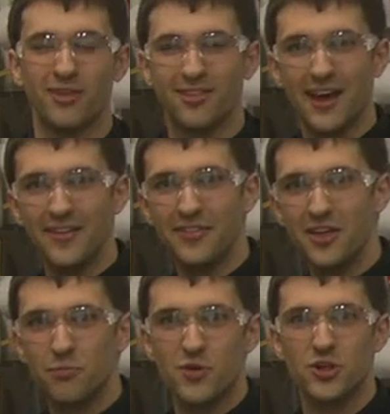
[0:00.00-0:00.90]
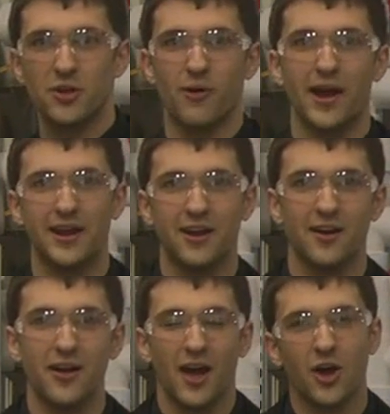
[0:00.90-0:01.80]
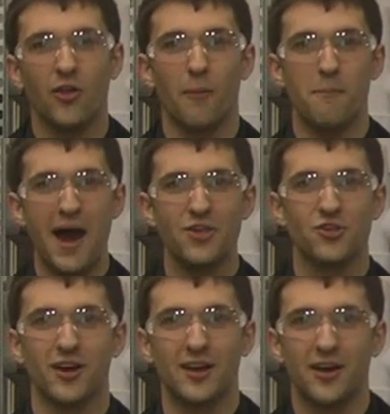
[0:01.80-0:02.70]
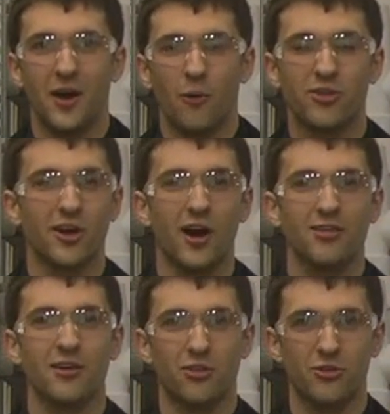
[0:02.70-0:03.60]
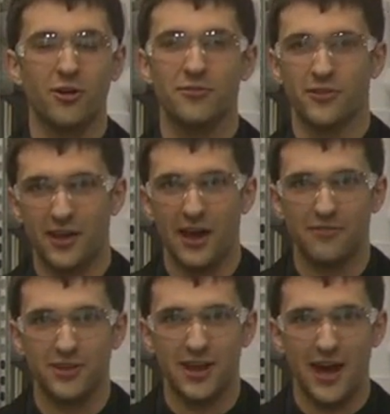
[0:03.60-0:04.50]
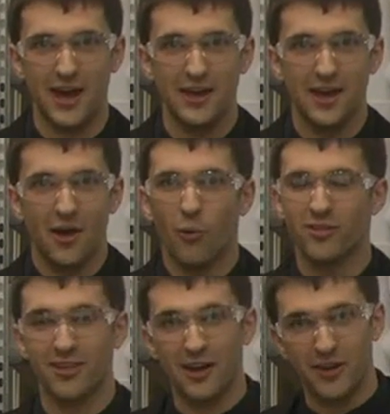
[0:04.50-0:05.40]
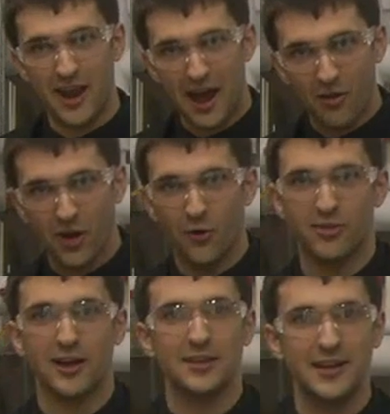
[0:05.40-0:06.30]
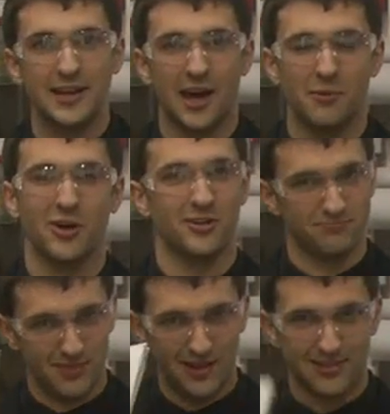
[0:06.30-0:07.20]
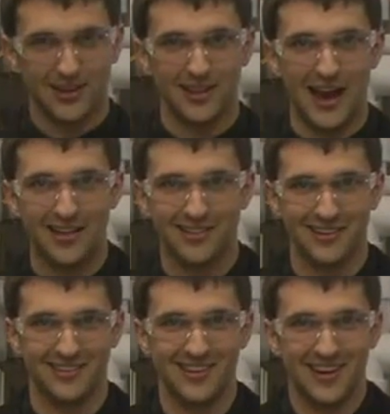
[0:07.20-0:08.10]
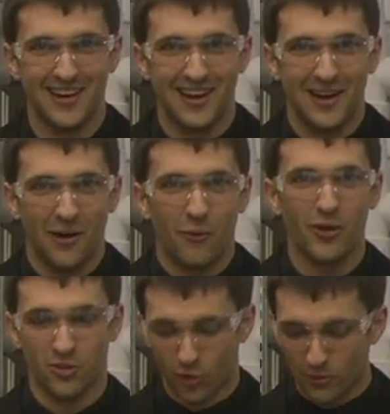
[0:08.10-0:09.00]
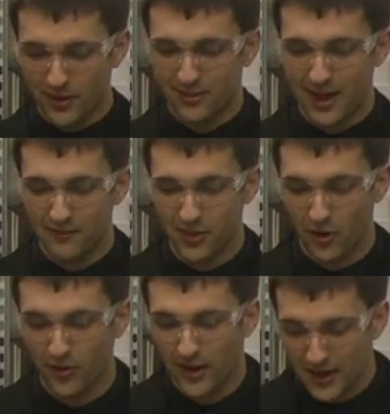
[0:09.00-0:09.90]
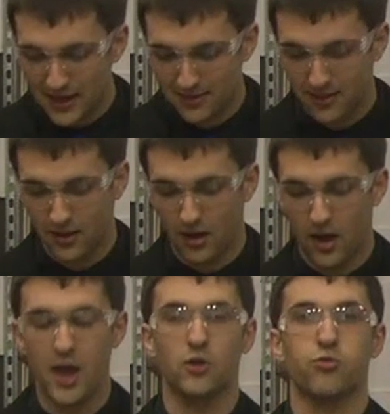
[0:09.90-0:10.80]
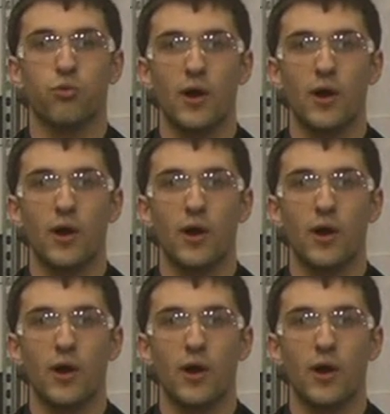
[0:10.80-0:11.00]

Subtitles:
inside this machine right here, called a mash tun, was the cause of concern for the FDA. What's inside of it now, though, is a cleaning chemical, hence the glasses. What's normally inside of it, though, is a